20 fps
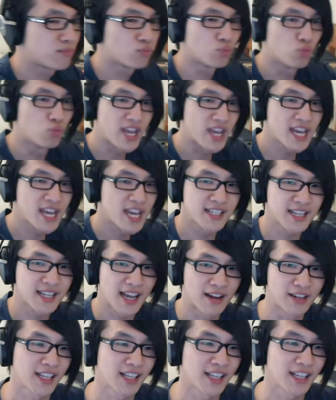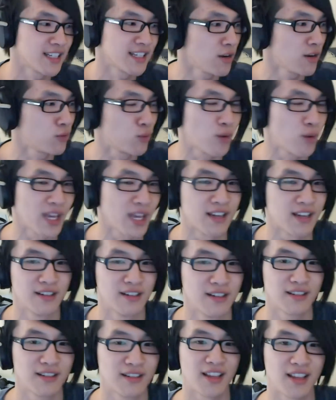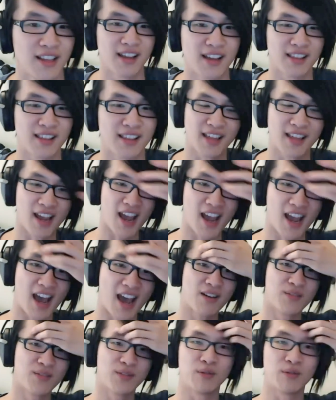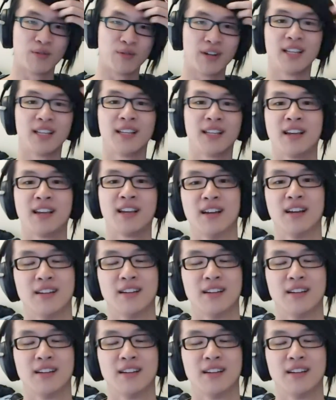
weird sounding. They sound weird. They they have a really